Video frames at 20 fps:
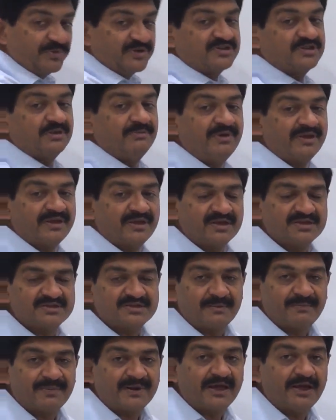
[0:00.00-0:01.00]
person making a
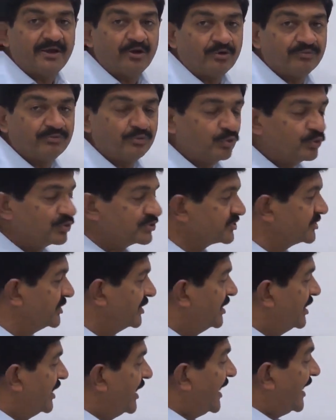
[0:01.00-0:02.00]
supply of goods,
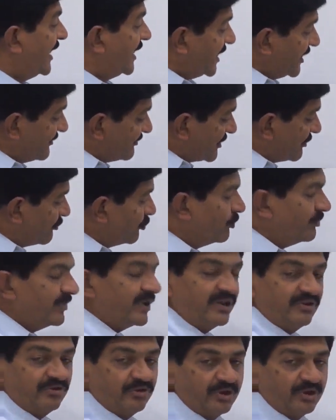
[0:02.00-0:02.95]
and if the movement is